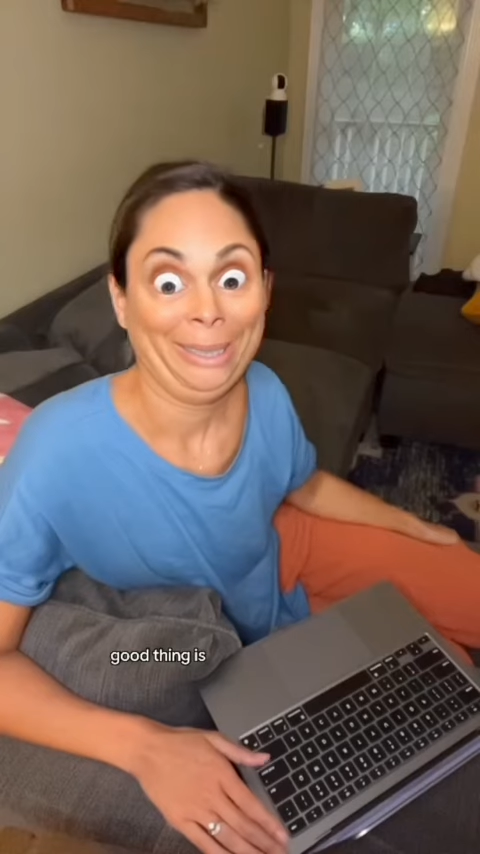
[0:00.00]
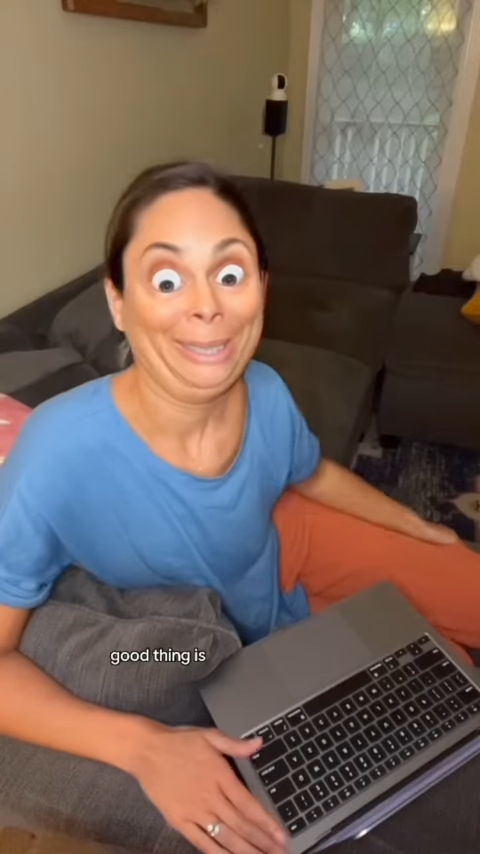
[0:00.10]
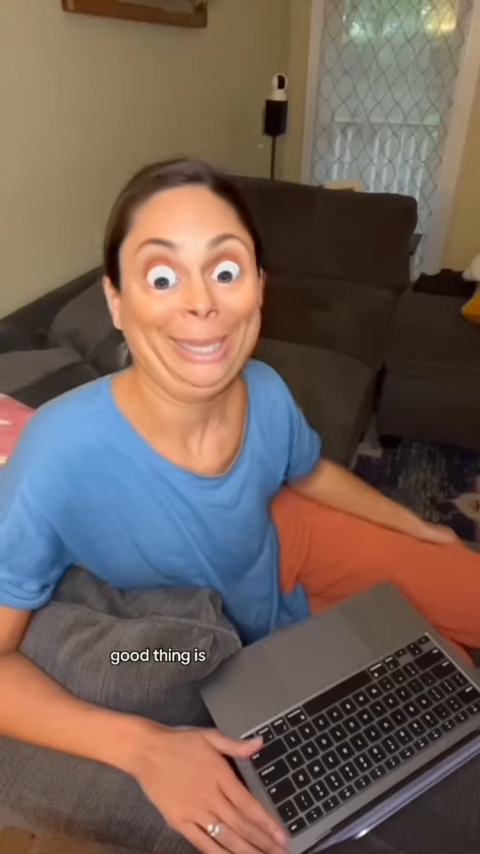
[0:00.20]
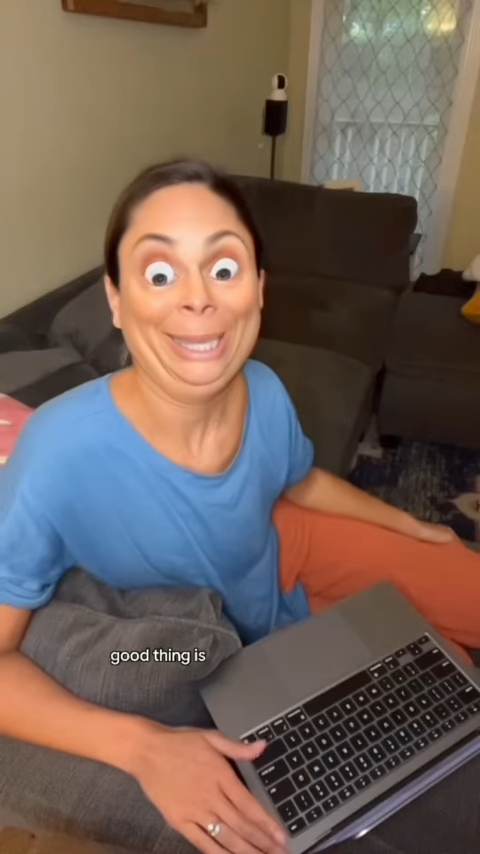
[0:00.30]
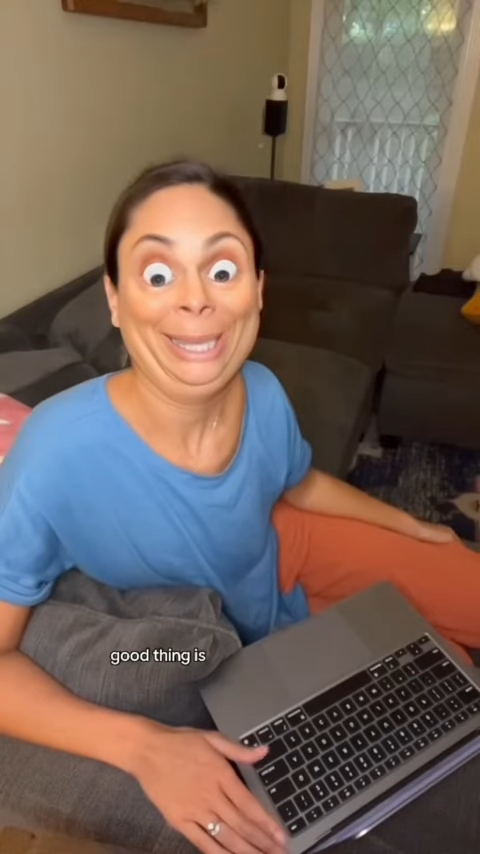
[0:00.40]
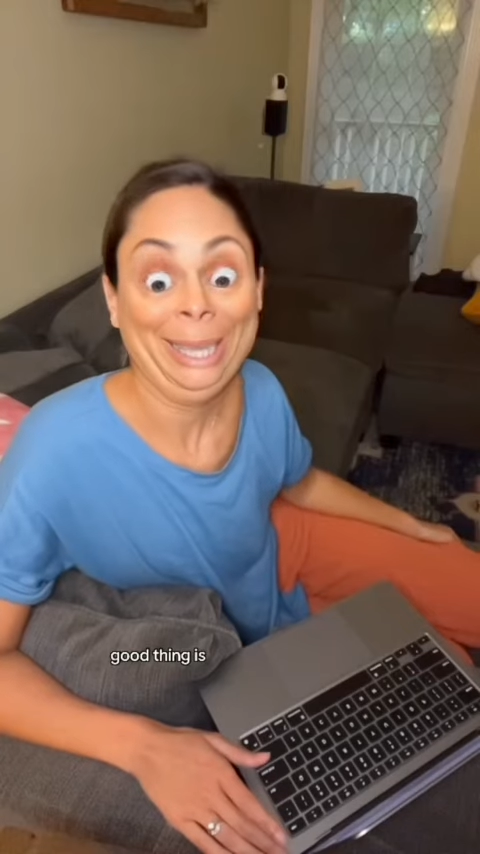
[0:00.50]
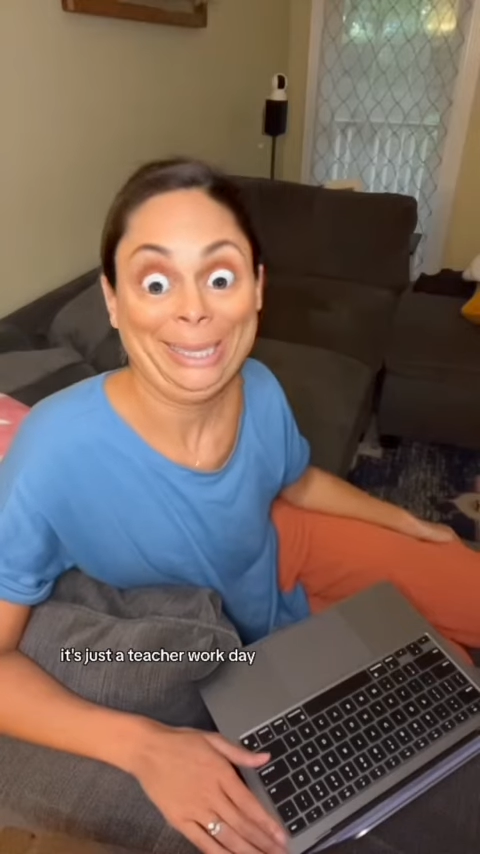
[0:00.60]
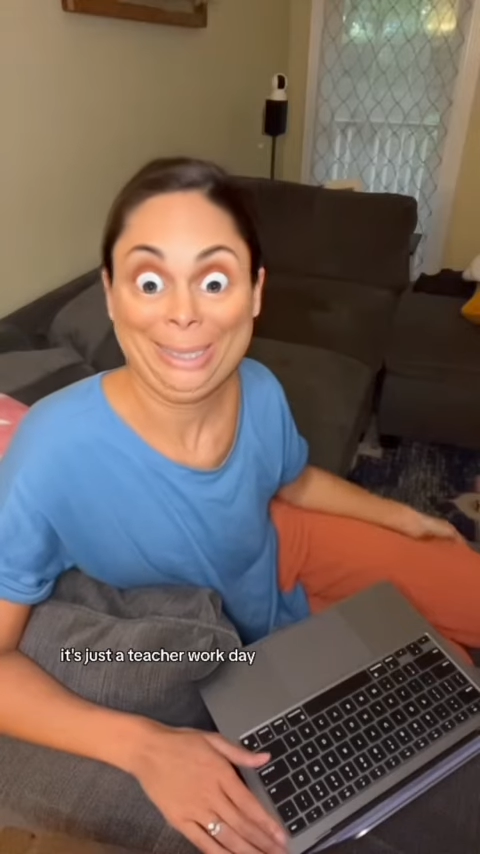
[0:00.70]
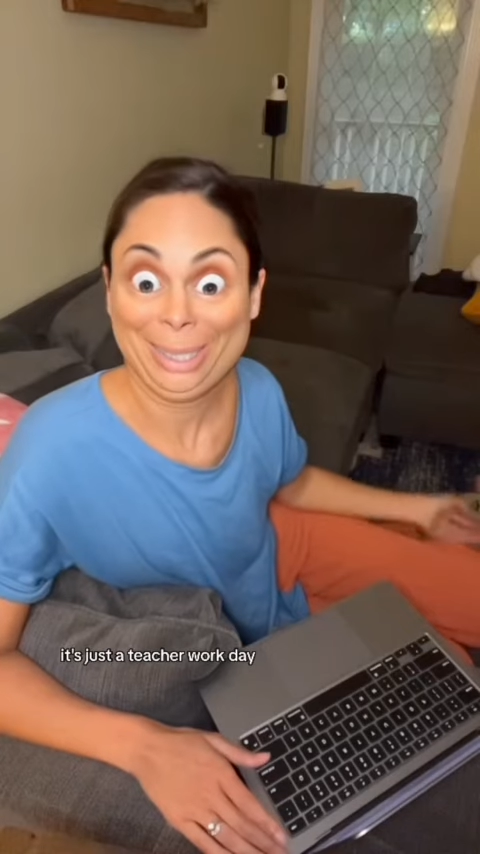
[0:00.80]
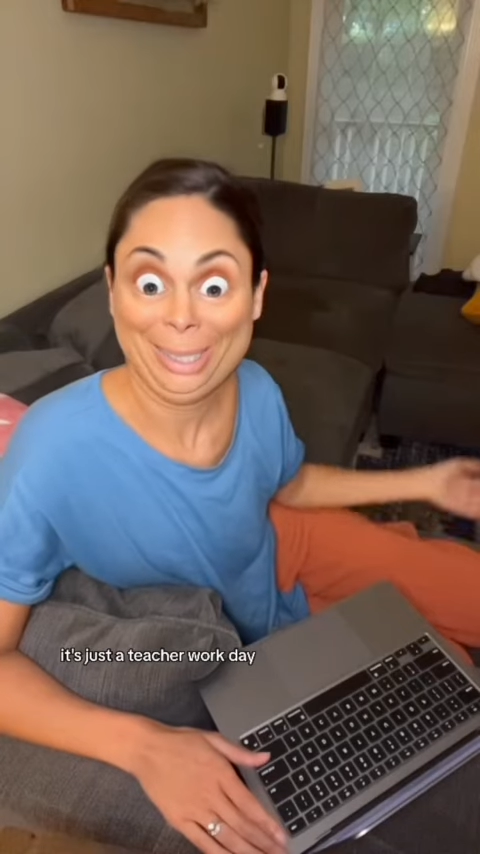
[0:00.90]
Good thing
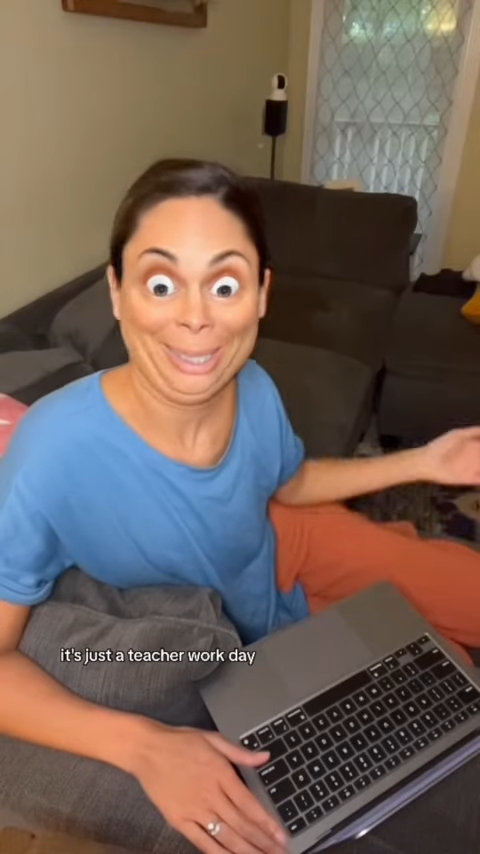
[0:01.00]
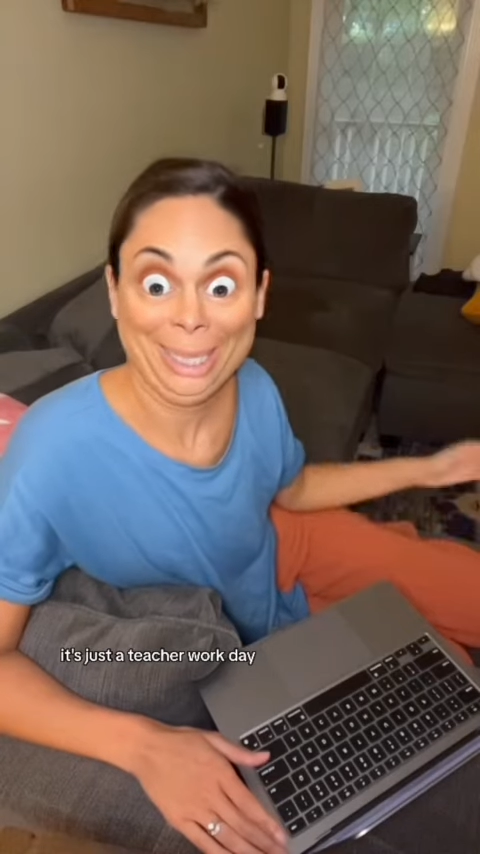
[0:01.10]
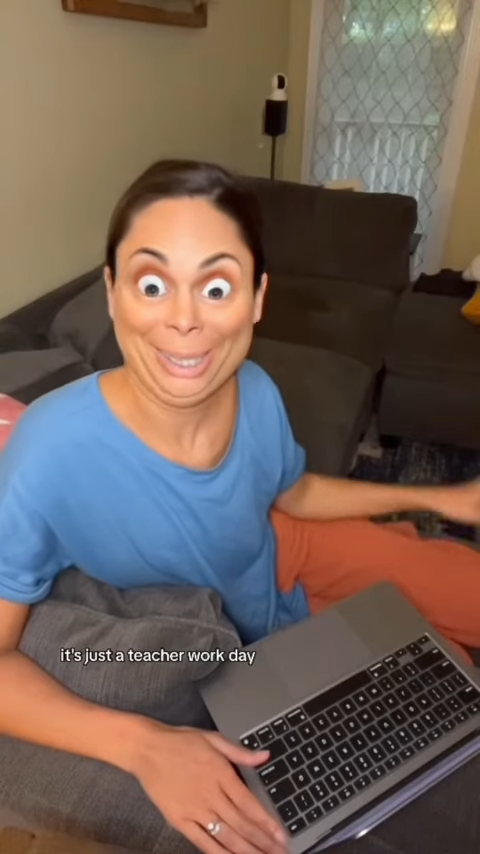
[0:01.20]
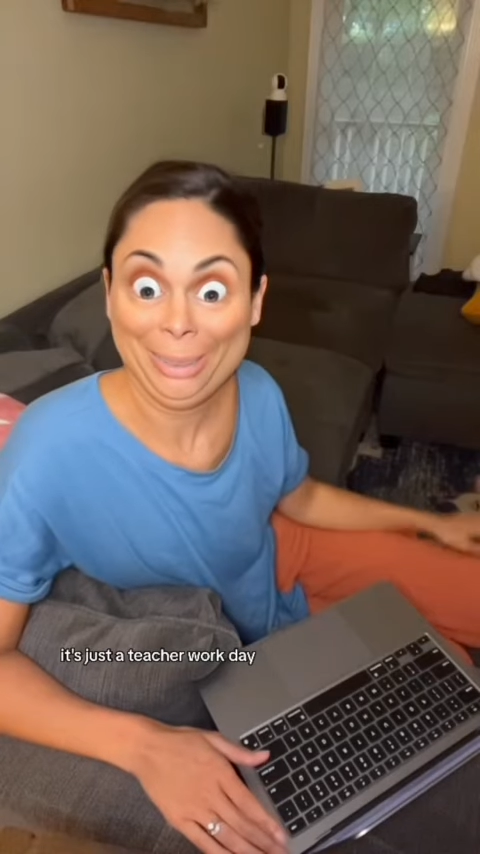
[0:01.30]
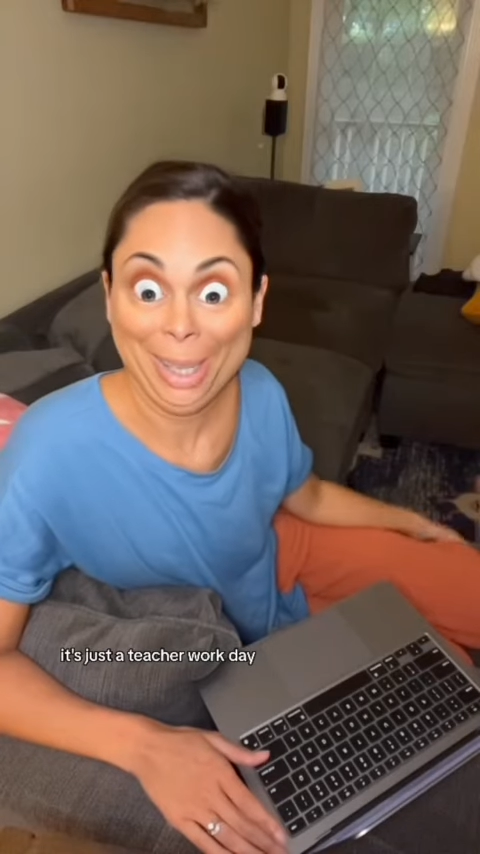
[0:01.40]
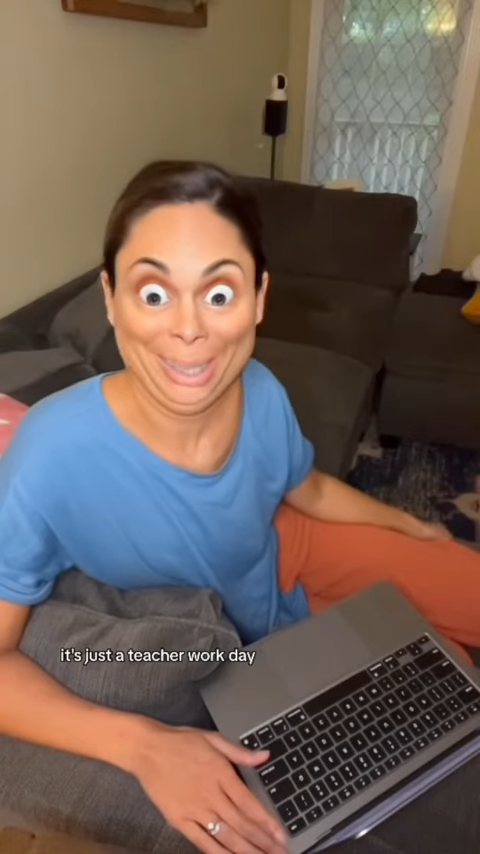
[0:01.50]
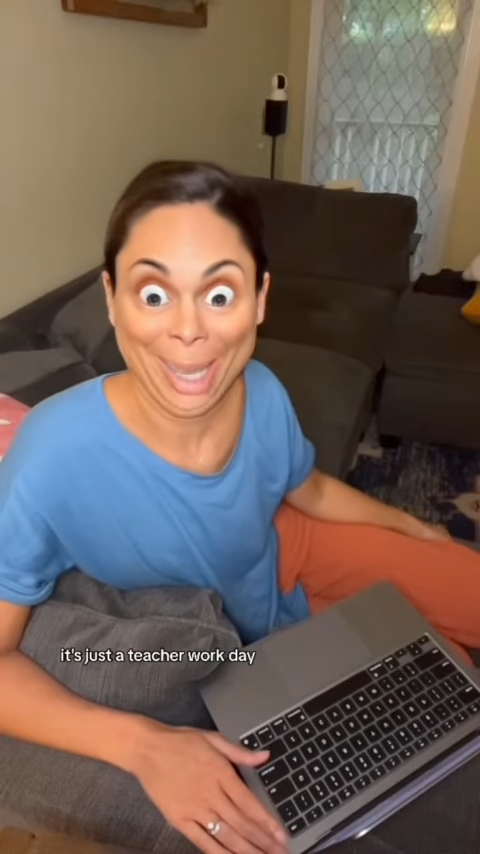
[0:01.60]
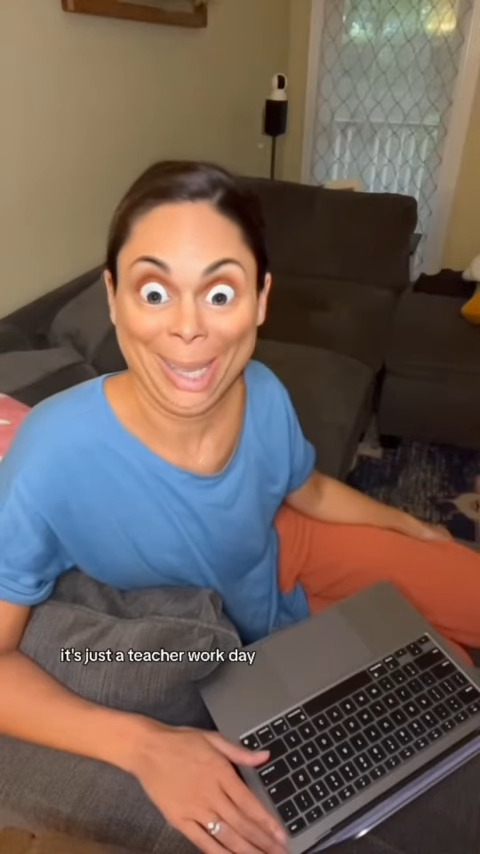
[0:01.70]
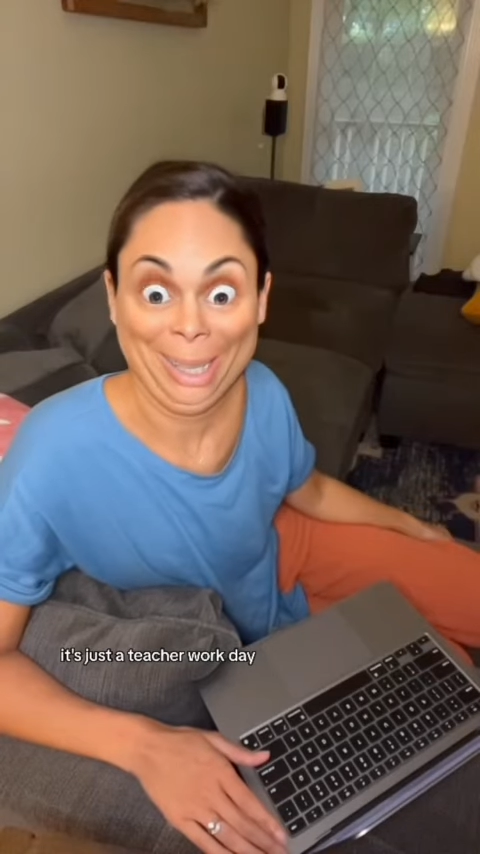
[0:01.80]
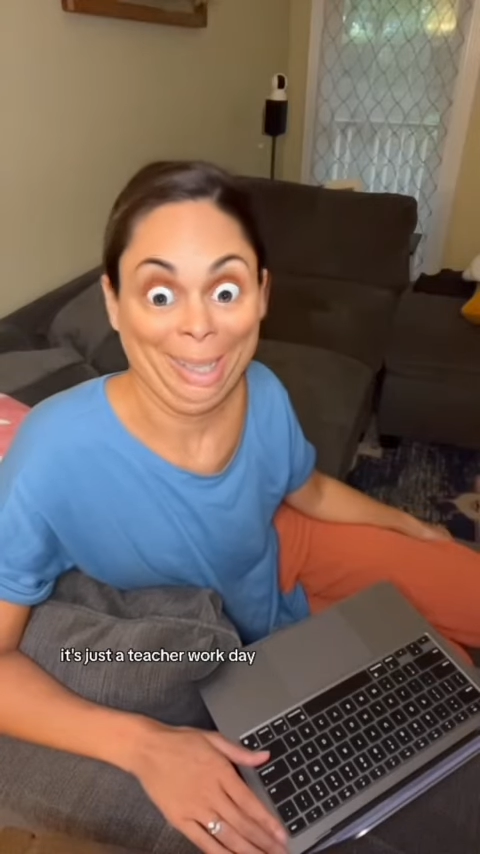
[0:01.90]
is, it's just a teacher workday.